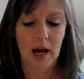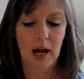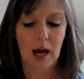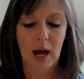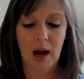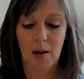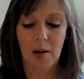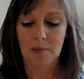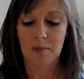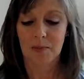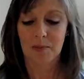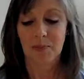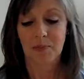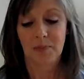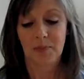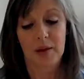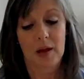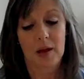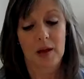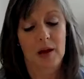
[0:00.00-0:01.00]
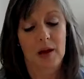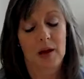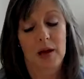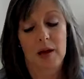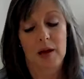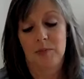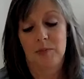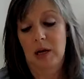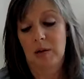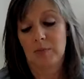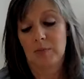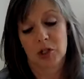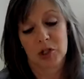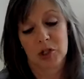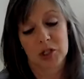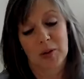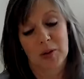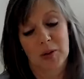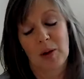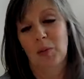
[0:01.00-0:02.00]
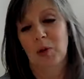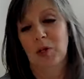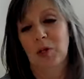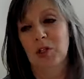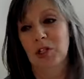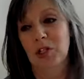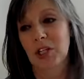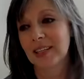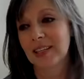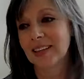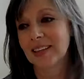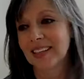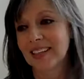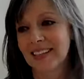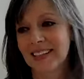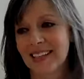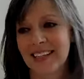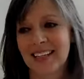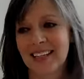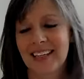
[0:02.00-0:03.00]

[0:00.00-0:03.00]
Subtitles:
I'm just a lot more chill.